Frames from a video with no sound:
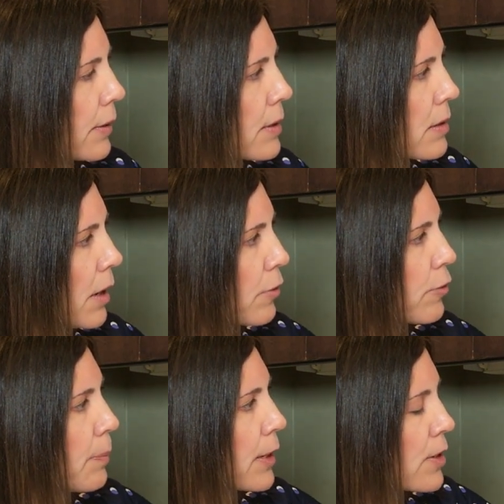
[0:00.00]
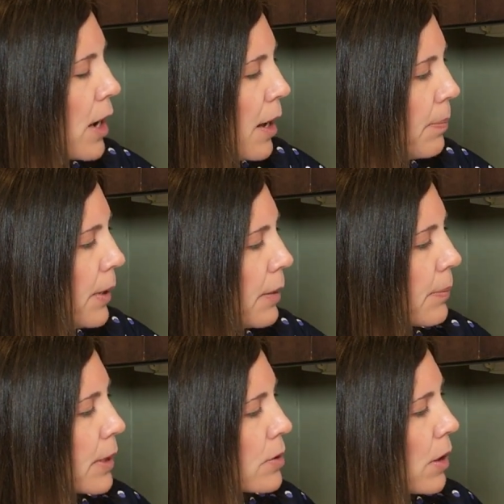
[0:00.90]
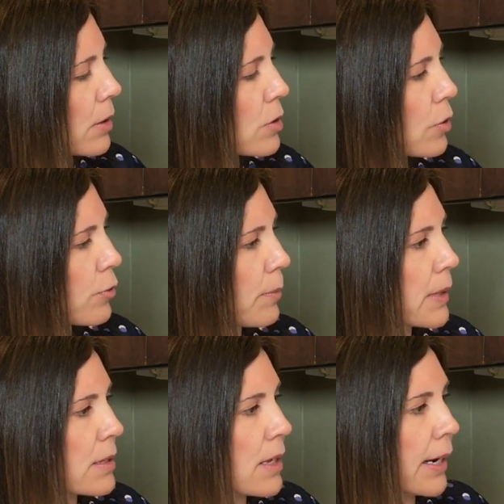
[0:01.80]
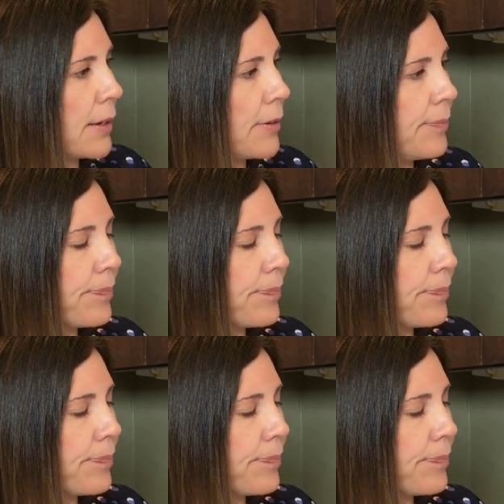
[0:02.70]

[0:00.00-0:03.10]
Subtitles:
It's not from the top, but it's also from the side.